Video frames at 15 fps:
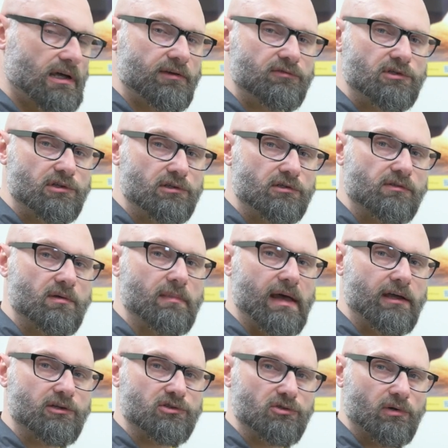I've turned the
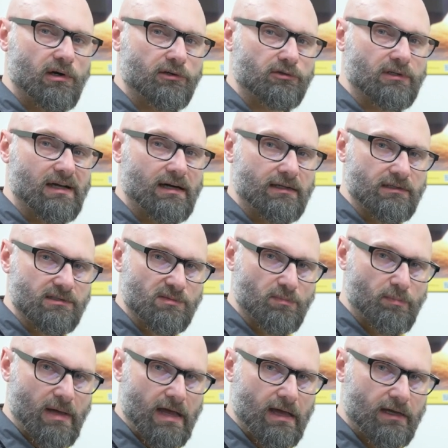MAG-200 on its
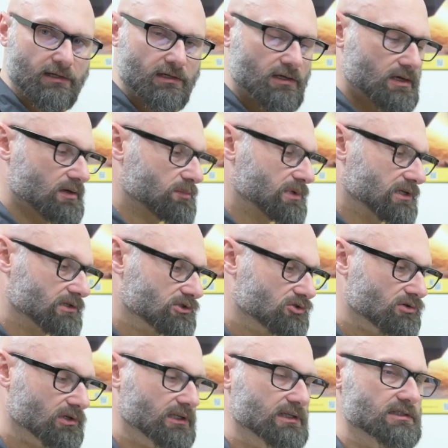back because
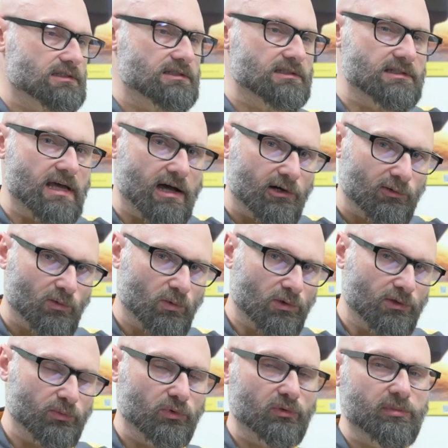drilling
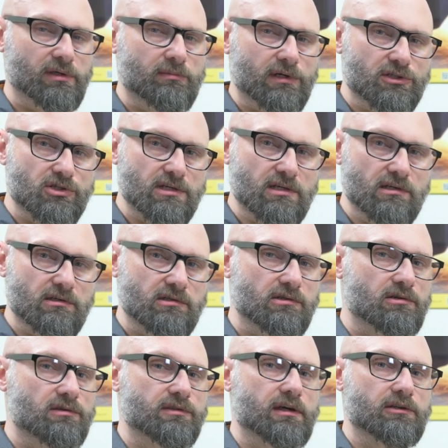downward will be much
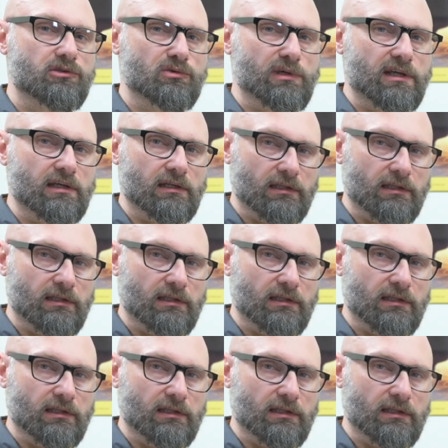easier than doing it